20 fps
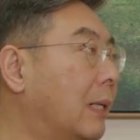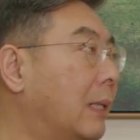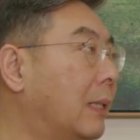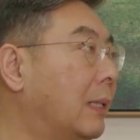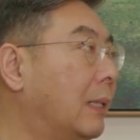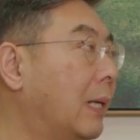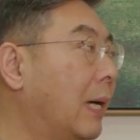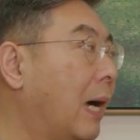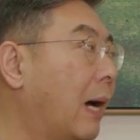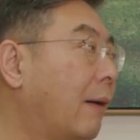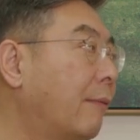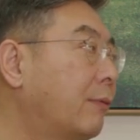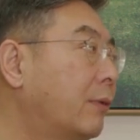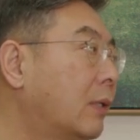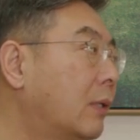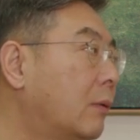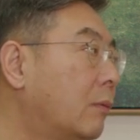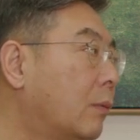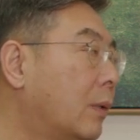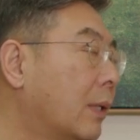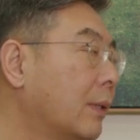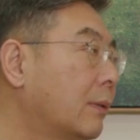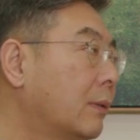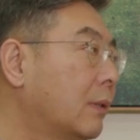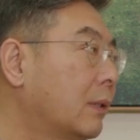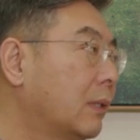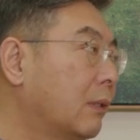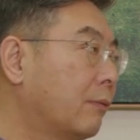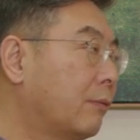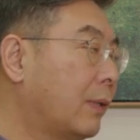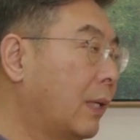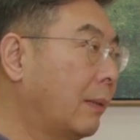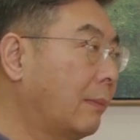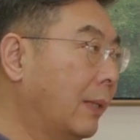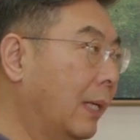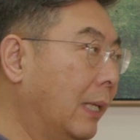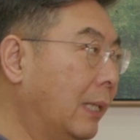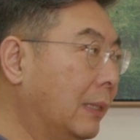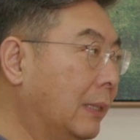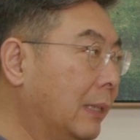after
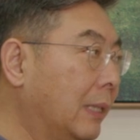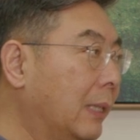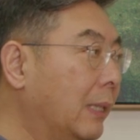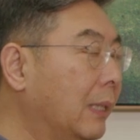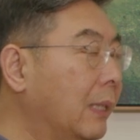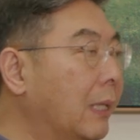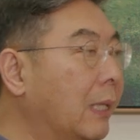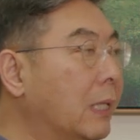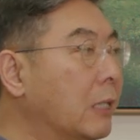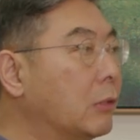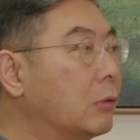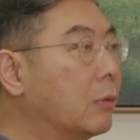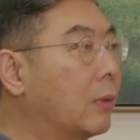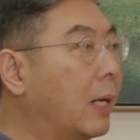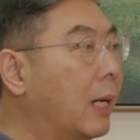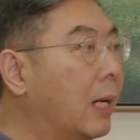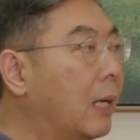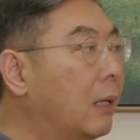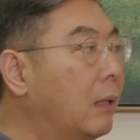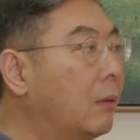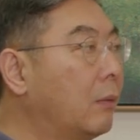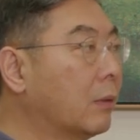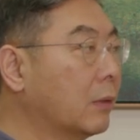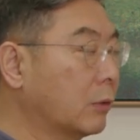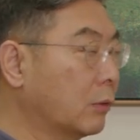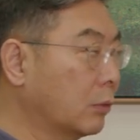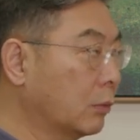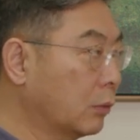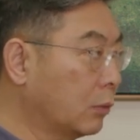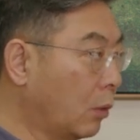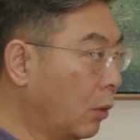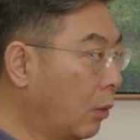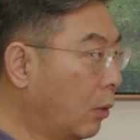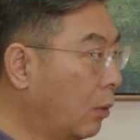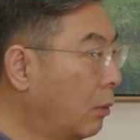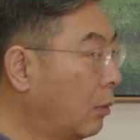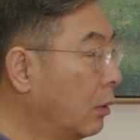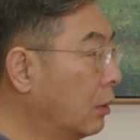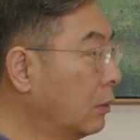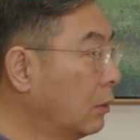135 AD, Israel was
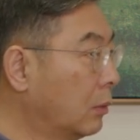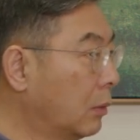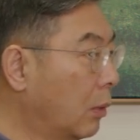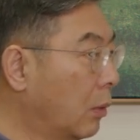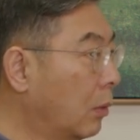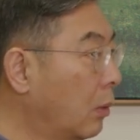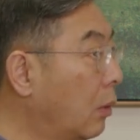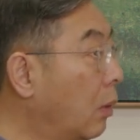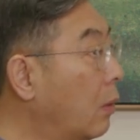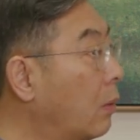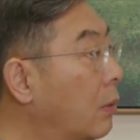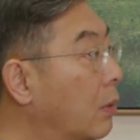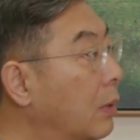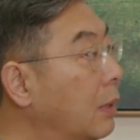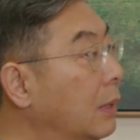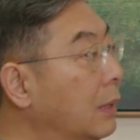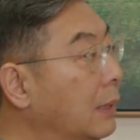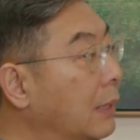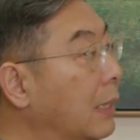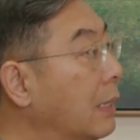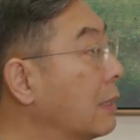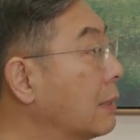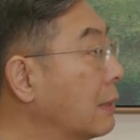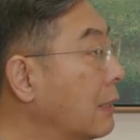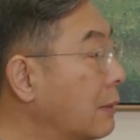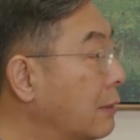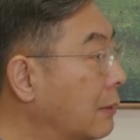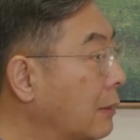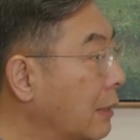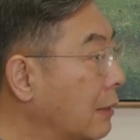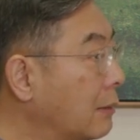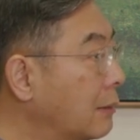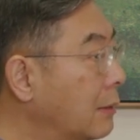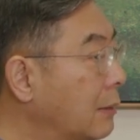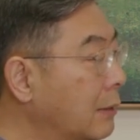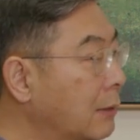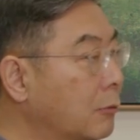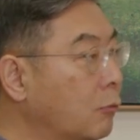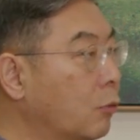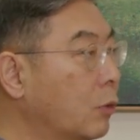no longer in
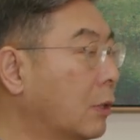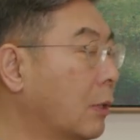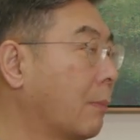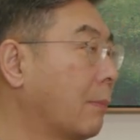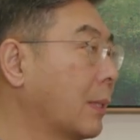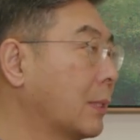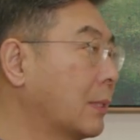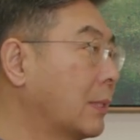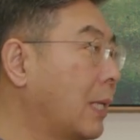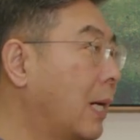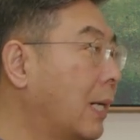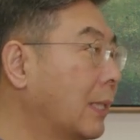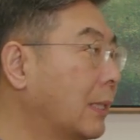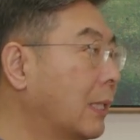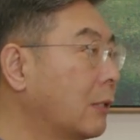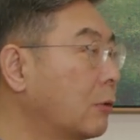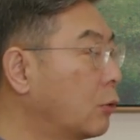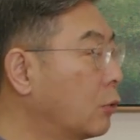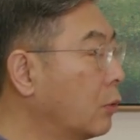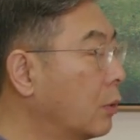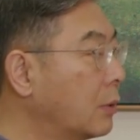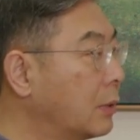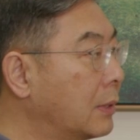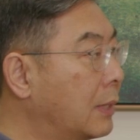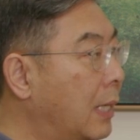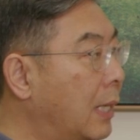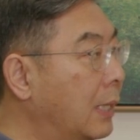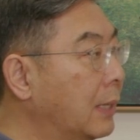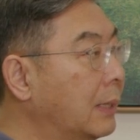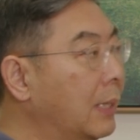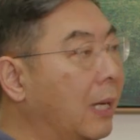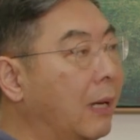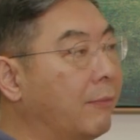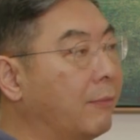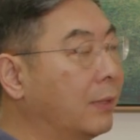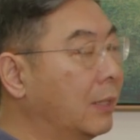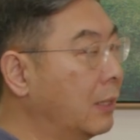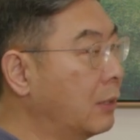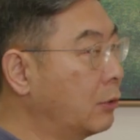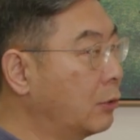existence. It's with the Masada suicide,
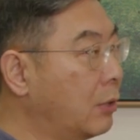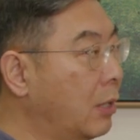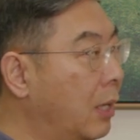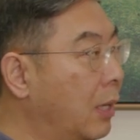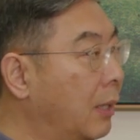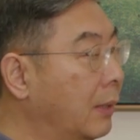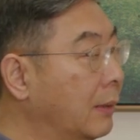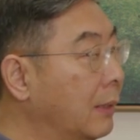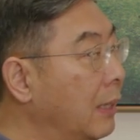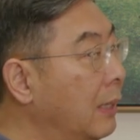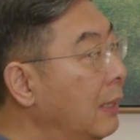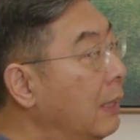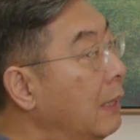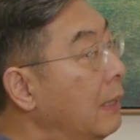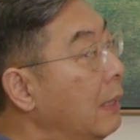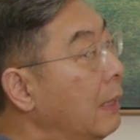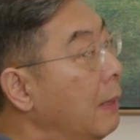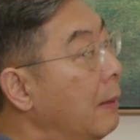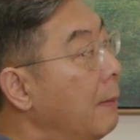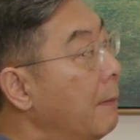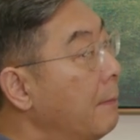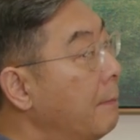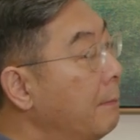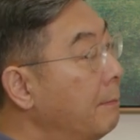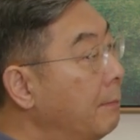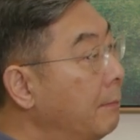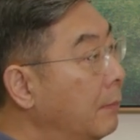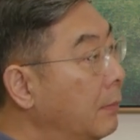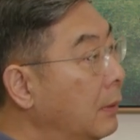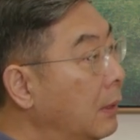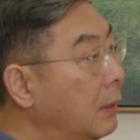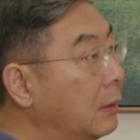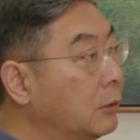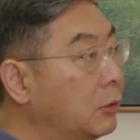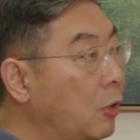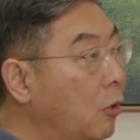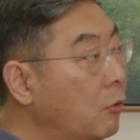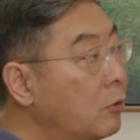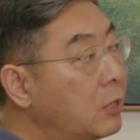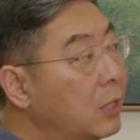everything's gone.
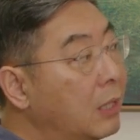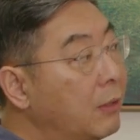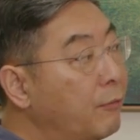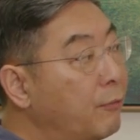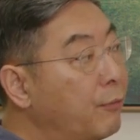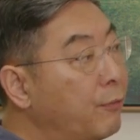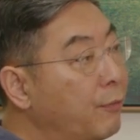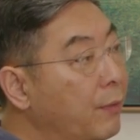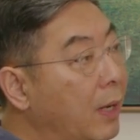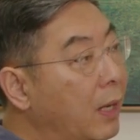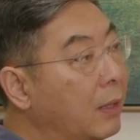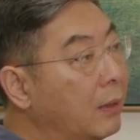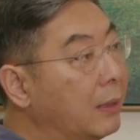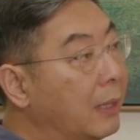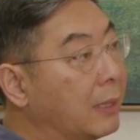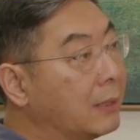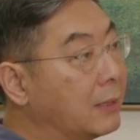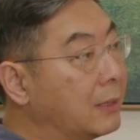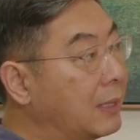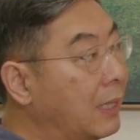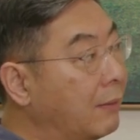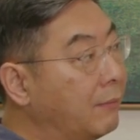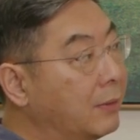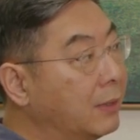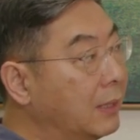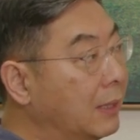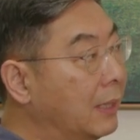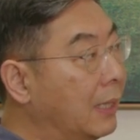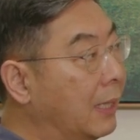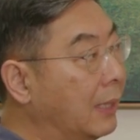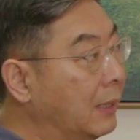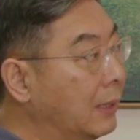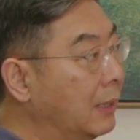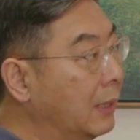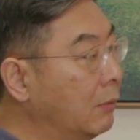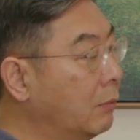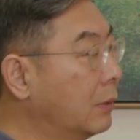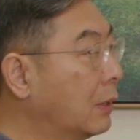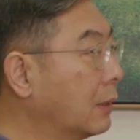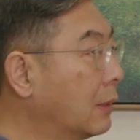Jerusalem fell at 70
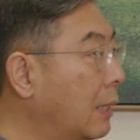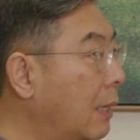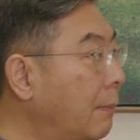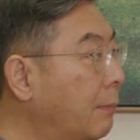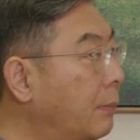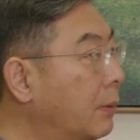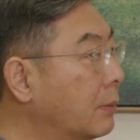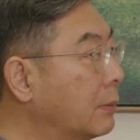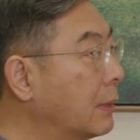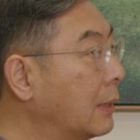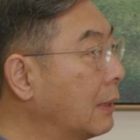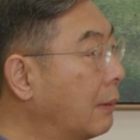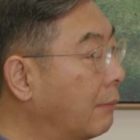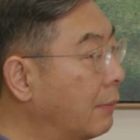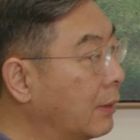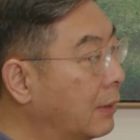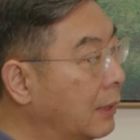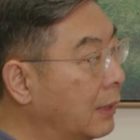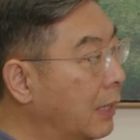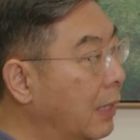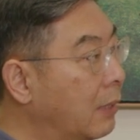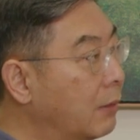AD with the temples and everything